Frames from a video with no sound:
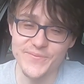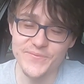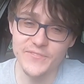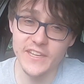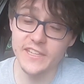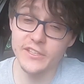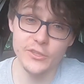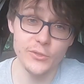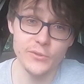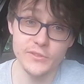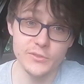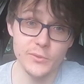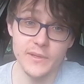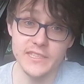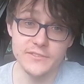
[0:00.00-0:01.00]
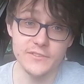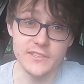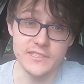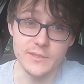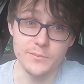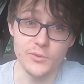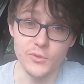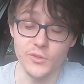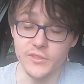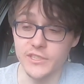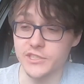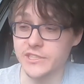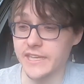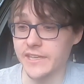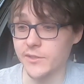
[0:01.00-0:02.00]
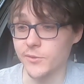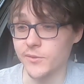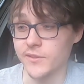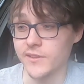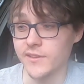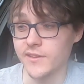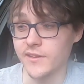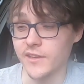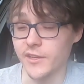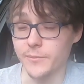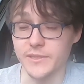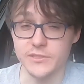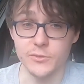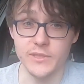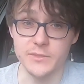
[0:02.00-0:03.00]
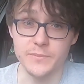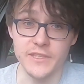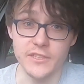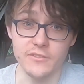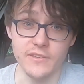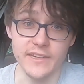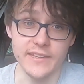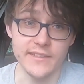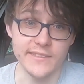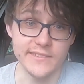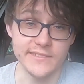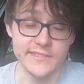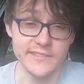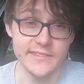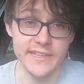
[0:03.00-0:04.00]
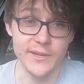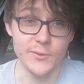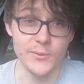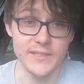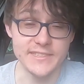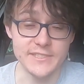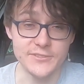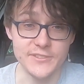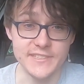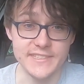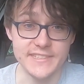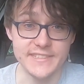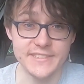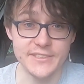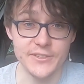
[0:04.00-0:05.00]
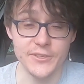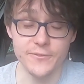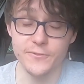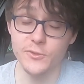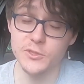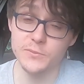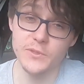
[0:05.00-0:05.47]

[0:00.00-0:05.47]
Thank you, as always, for the support on the channel. It's always been great, and yeah, always interested to know your thoughts.